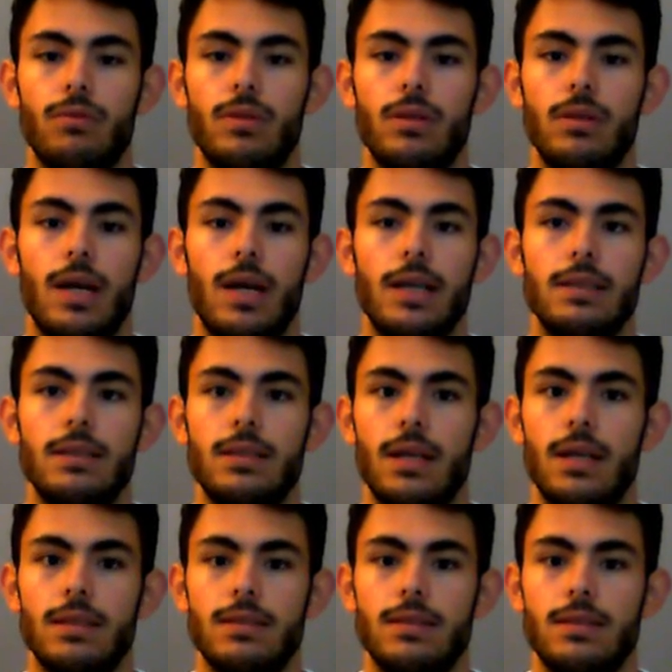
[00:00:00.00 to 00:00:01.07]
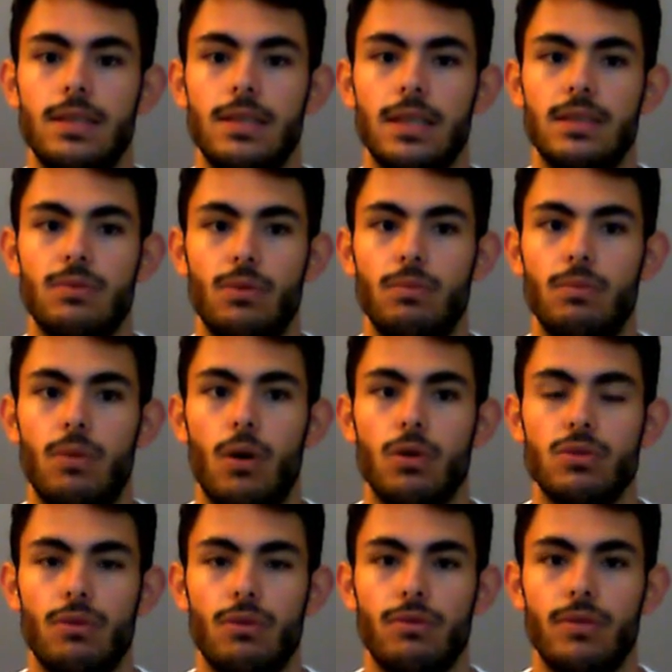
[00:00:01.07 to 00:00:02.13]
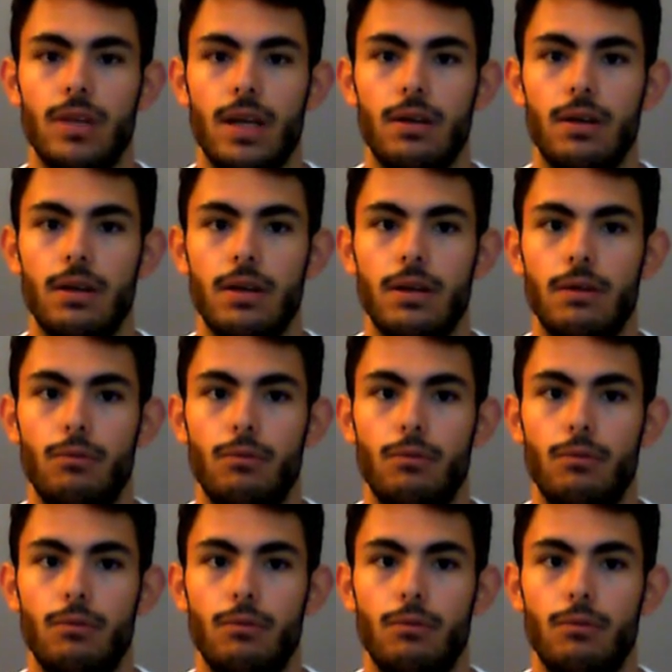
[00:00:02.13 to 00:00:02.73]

the 1996 would pose off there